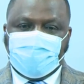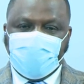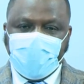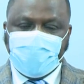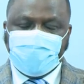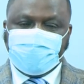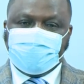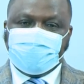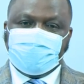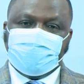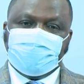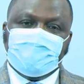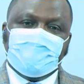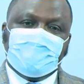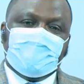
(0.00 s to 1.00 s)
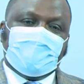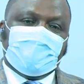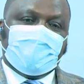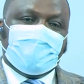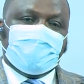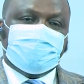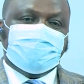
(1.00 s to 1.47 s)
Pain.
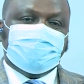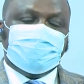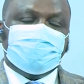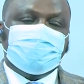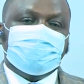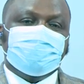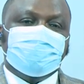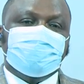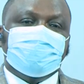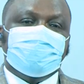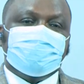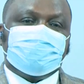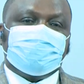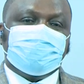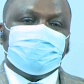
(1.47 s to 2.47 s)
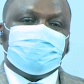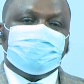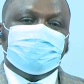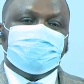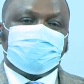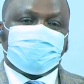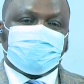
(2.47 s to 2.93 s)
And it
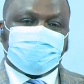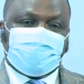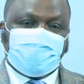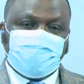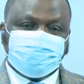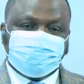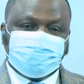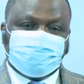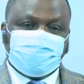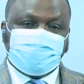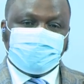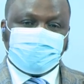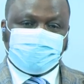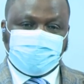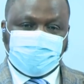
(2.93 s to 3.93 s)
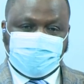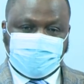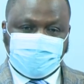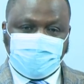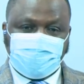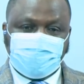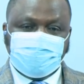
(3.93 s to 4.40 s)
is described by the
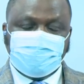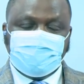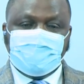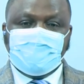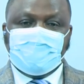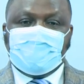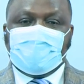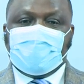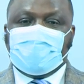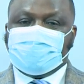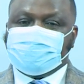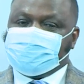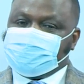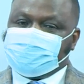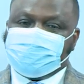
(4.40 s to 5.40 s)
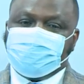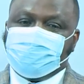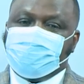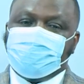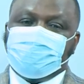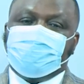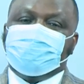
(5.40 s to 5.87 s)
sufferer as
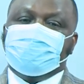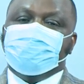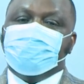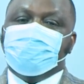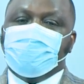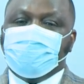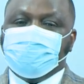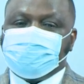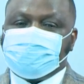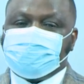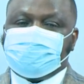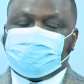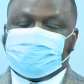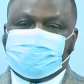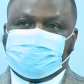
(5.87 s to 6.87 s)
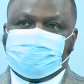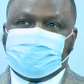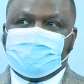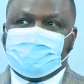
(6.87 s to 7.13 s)
one of the most